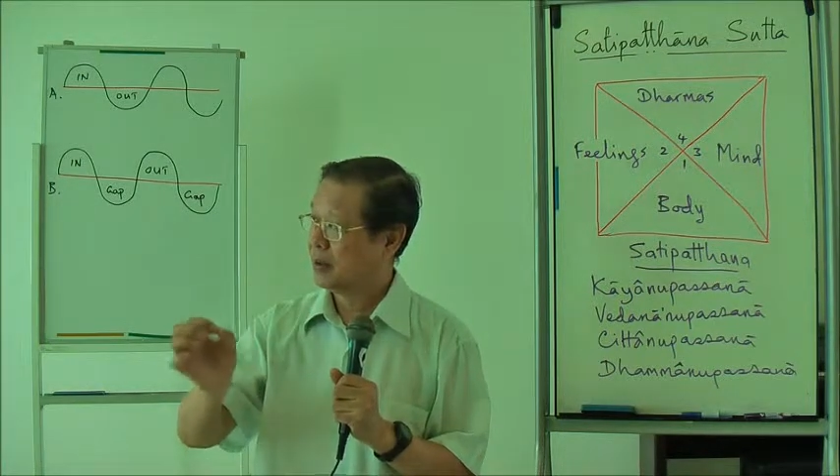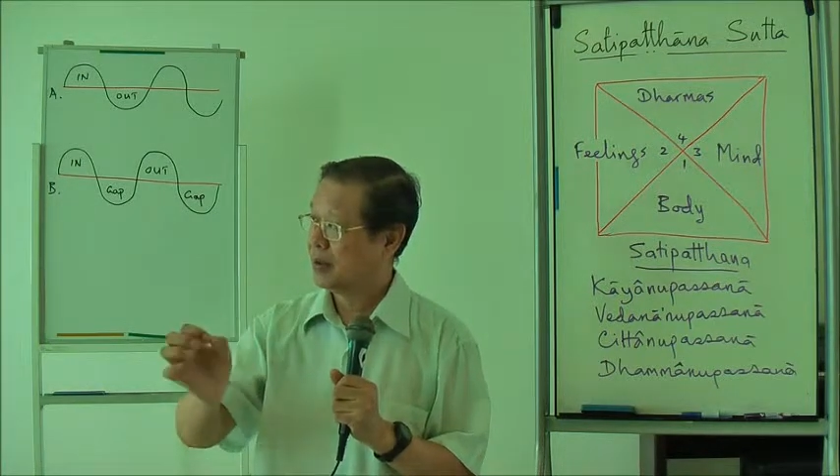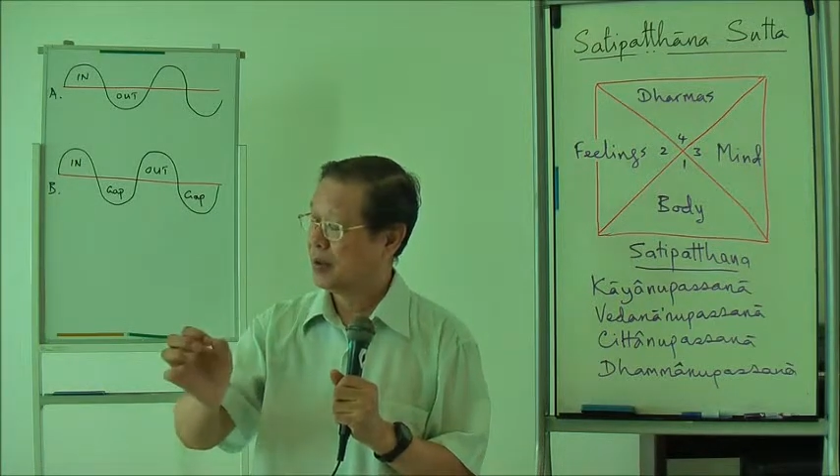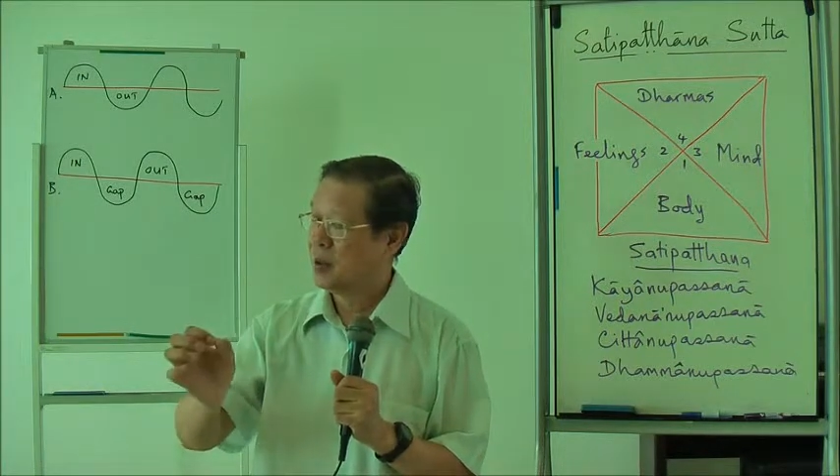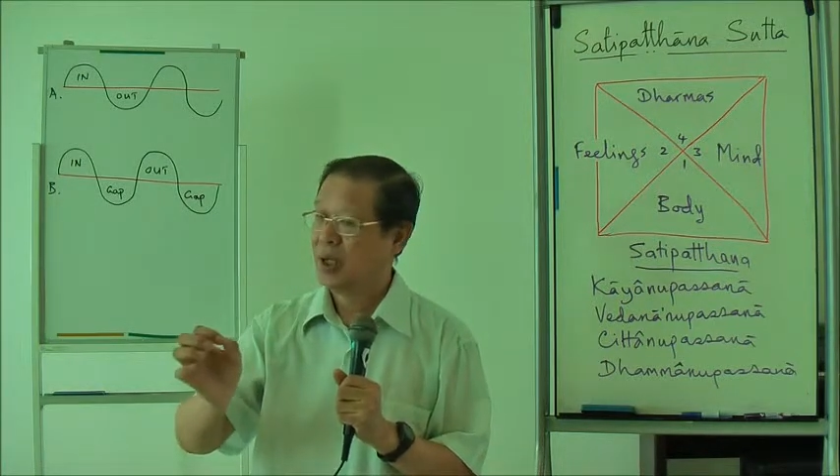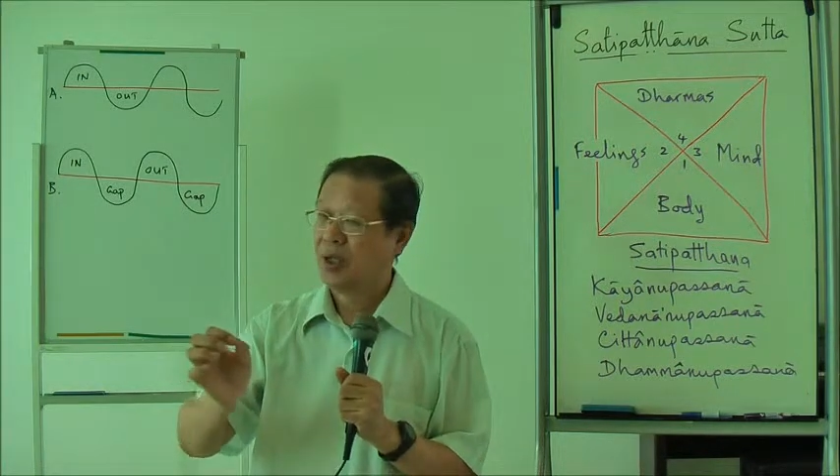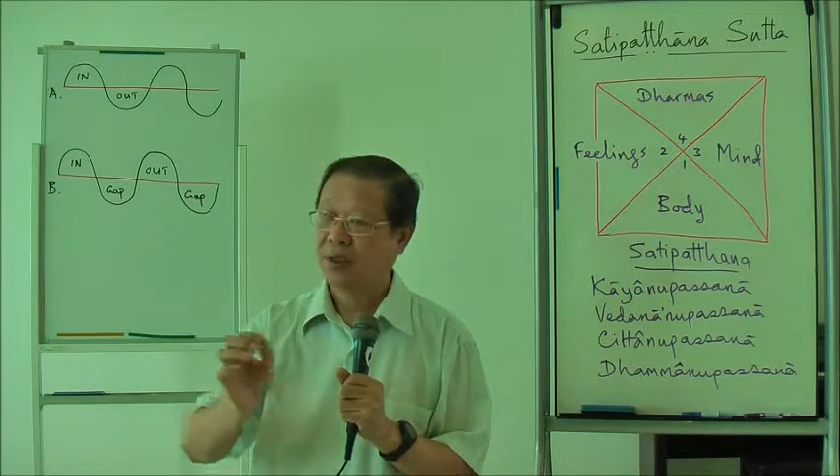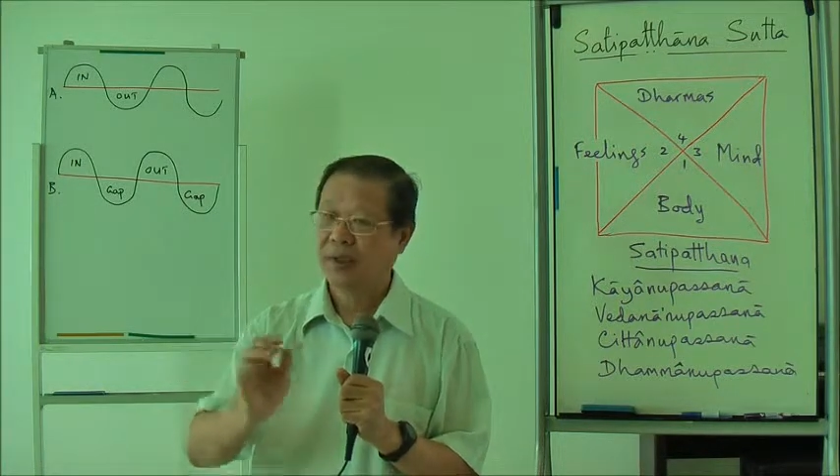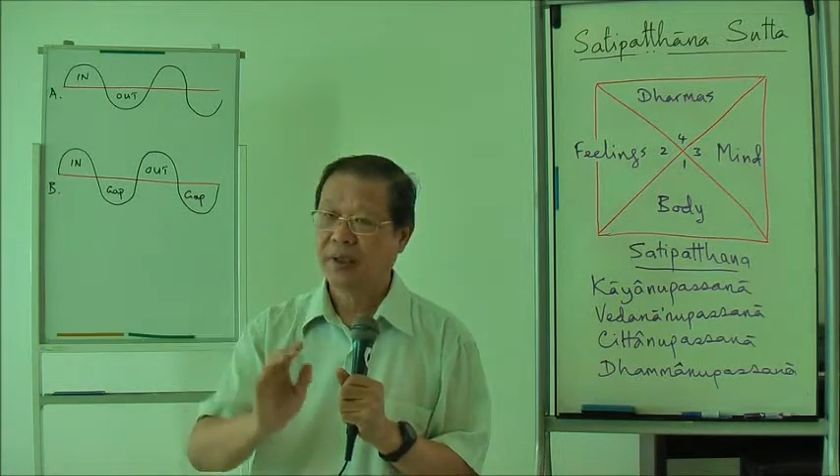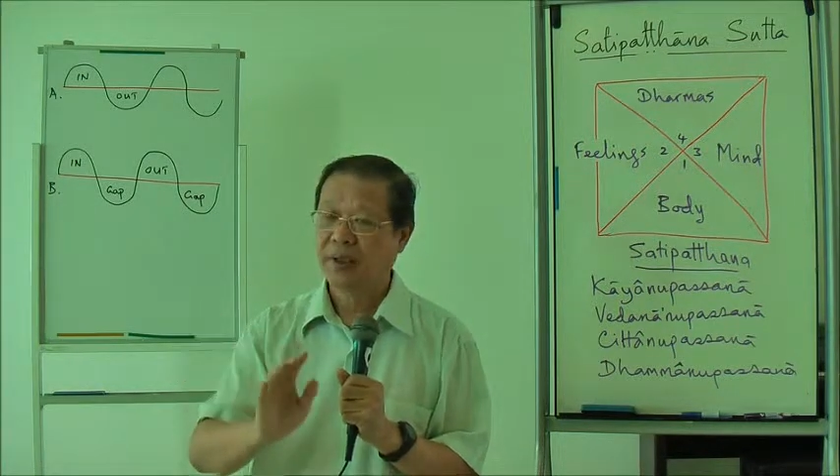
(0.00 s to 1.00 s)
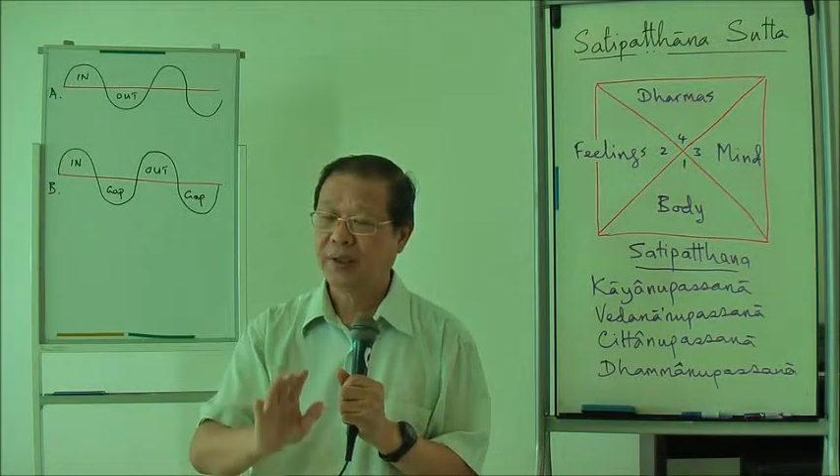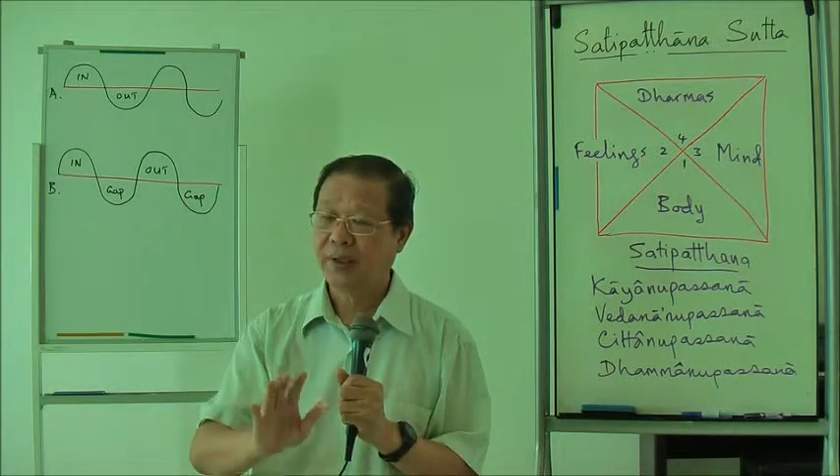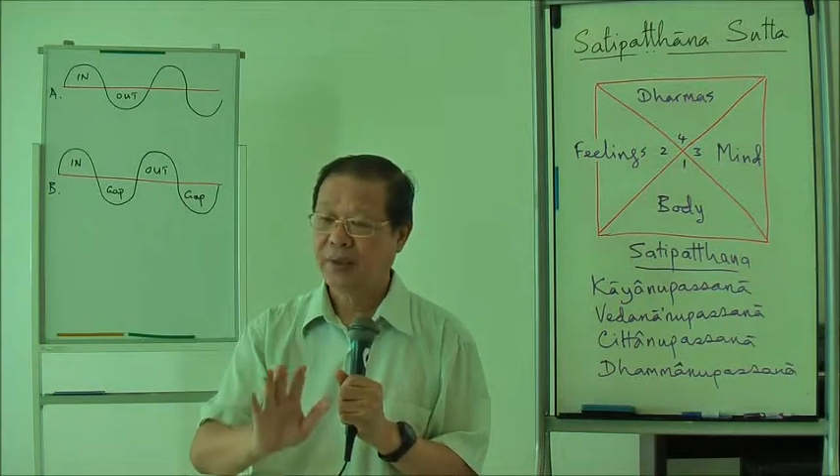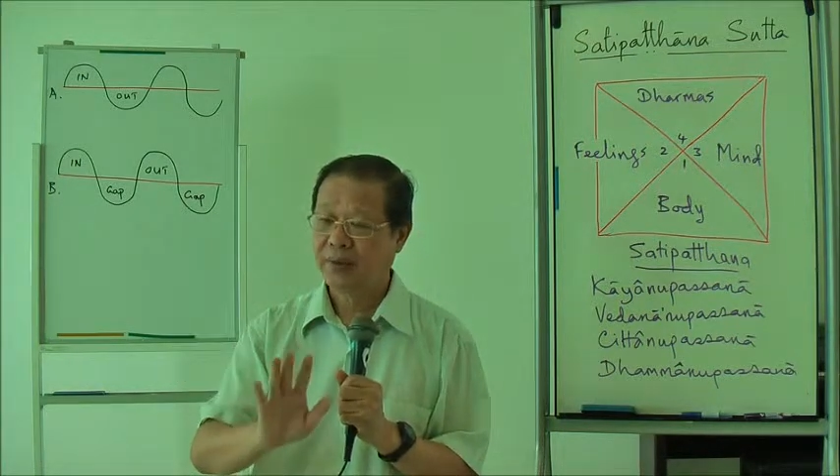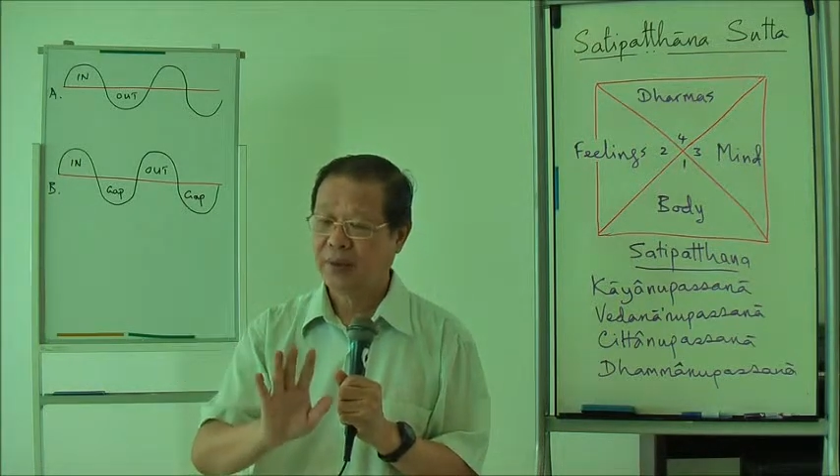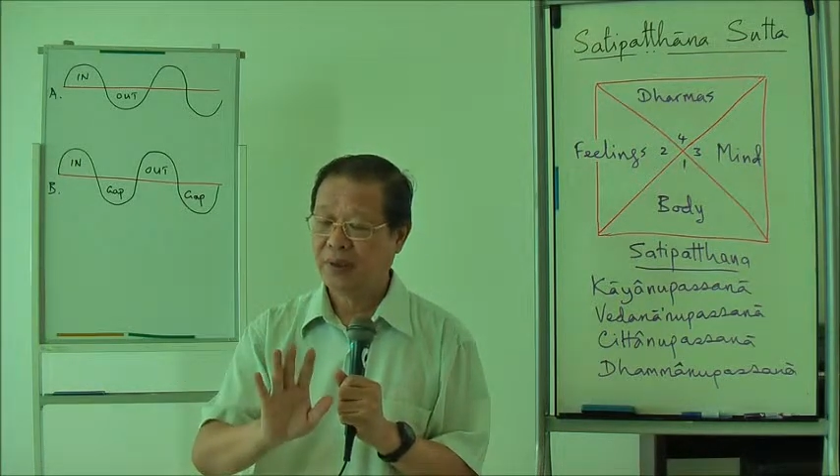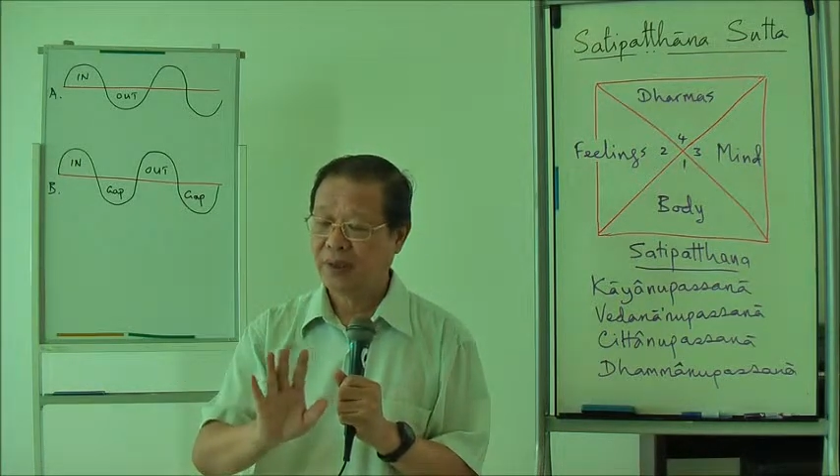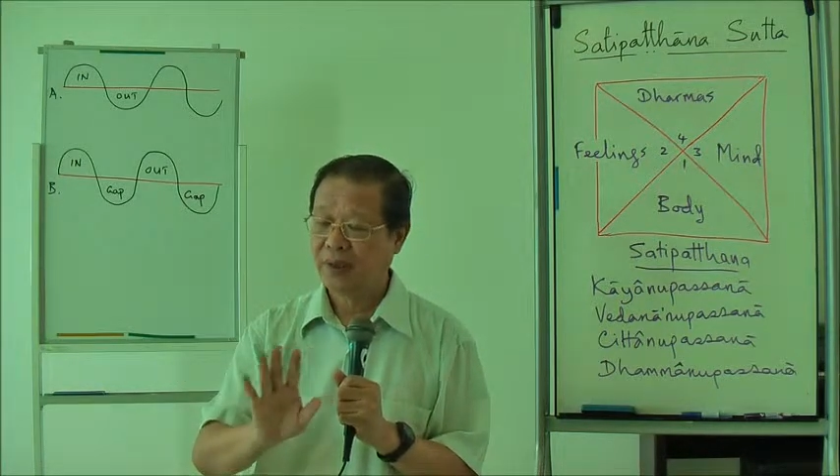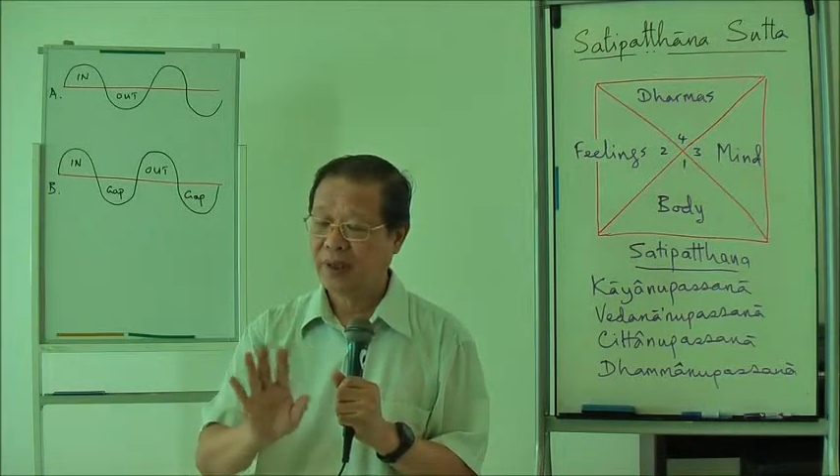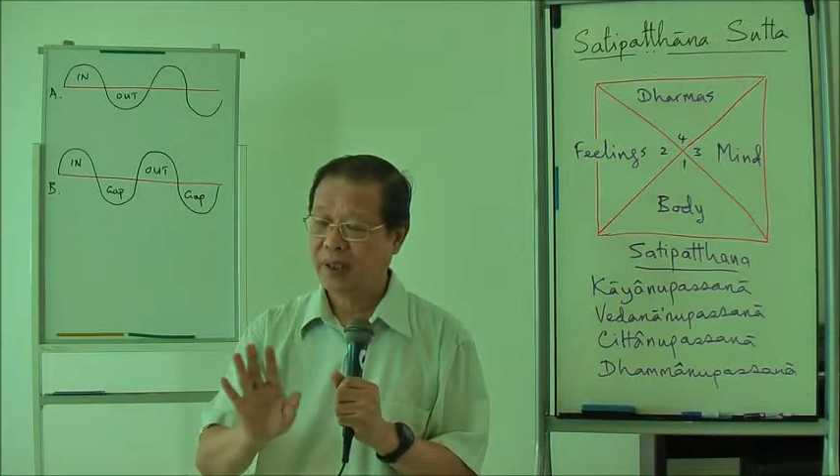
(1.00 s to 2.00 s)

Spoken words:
You know? Yeah. So at this stage, we don't